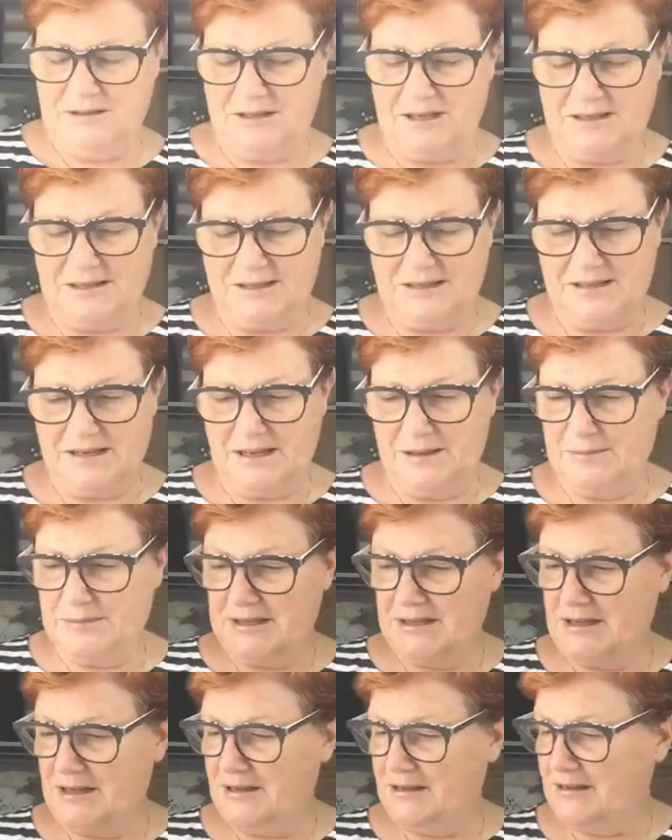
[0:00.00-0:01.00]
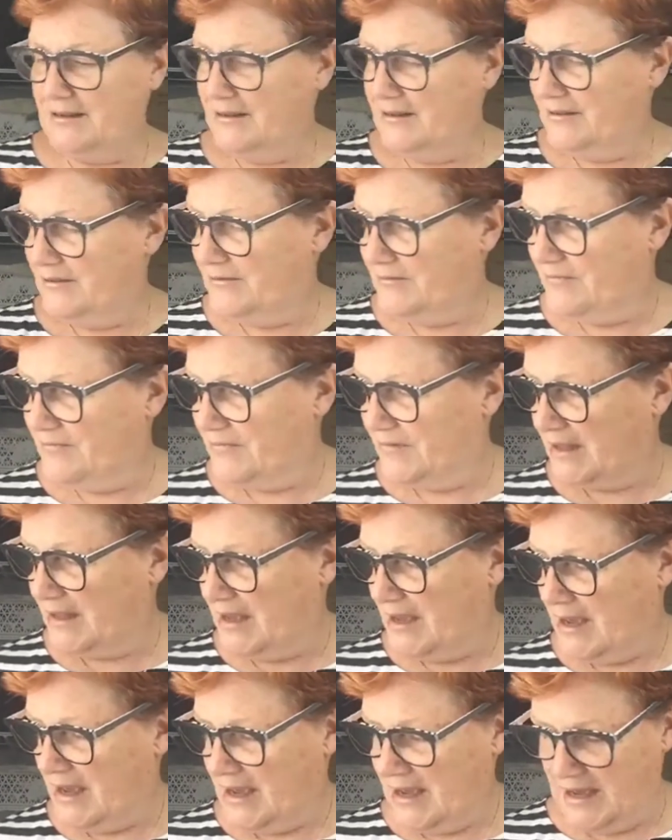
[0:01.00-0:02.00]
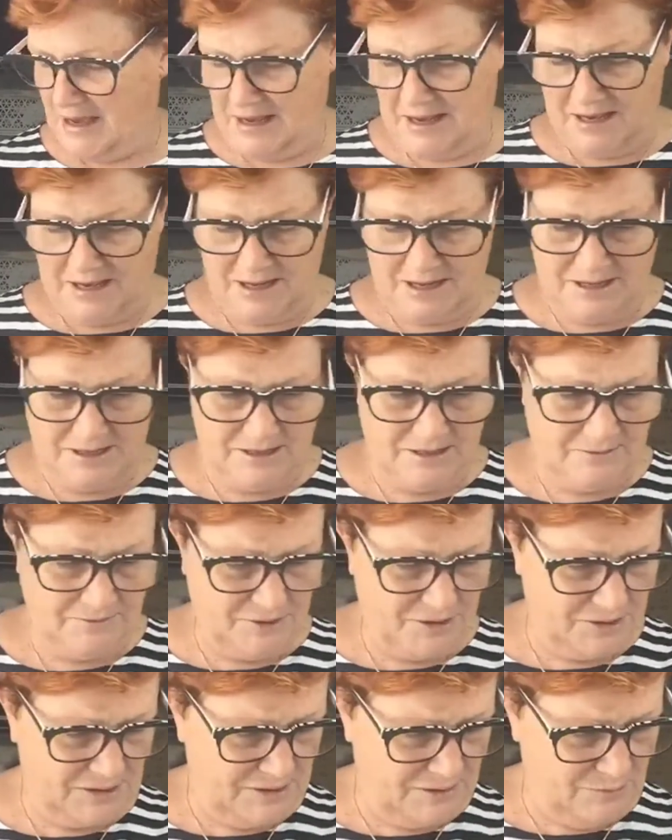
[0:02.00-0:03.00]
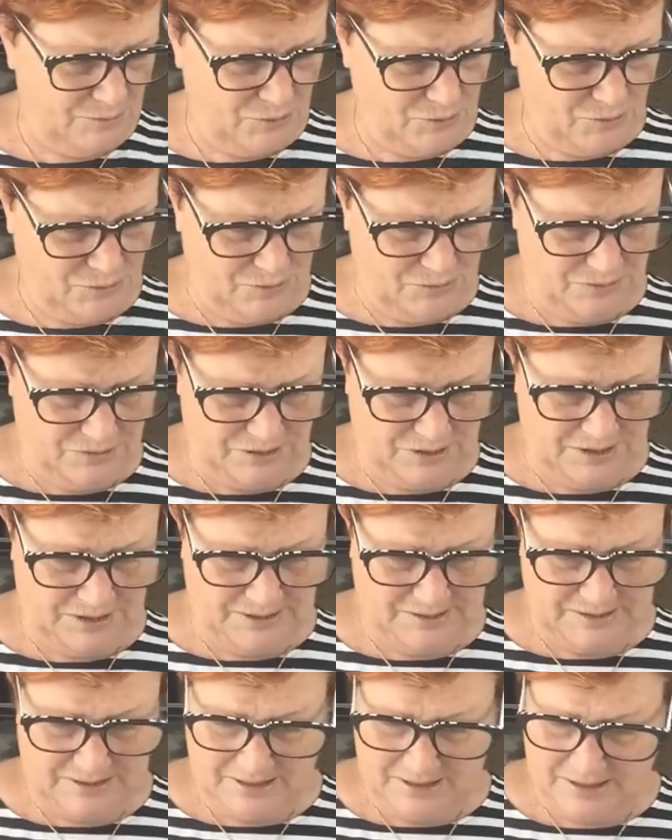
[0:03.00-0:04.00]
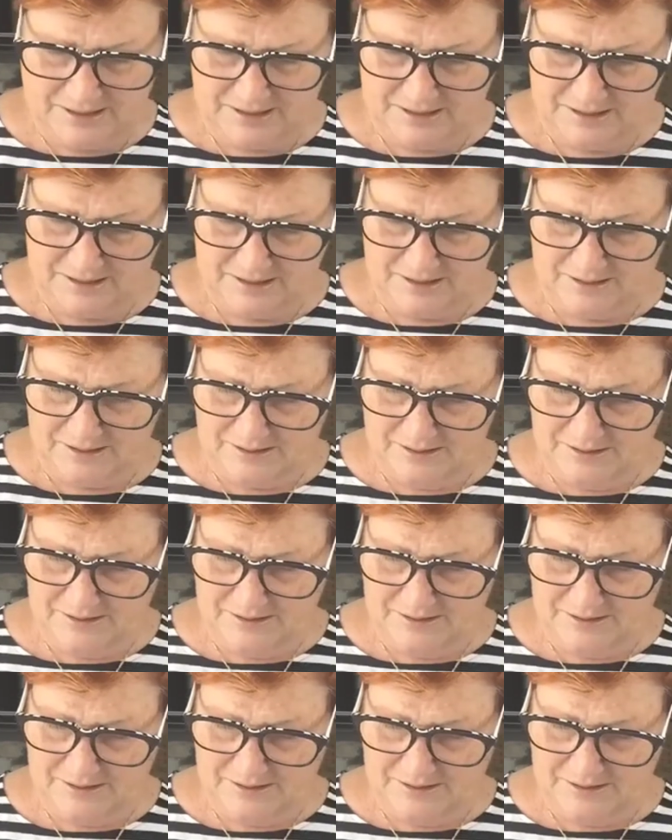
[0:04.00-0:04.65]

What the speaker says: to use that stamp set. And I've got some more things here.